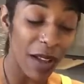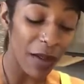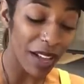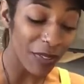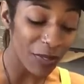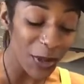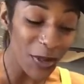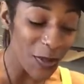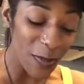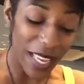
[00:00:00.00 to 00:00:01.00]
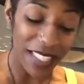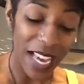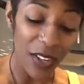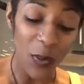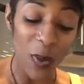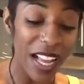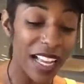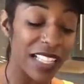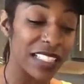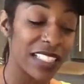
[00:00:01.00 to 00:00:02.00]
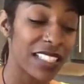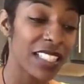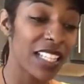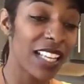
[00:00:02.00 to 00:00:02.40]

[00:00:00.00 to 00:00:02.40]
I feel you, man. Nine of Wands.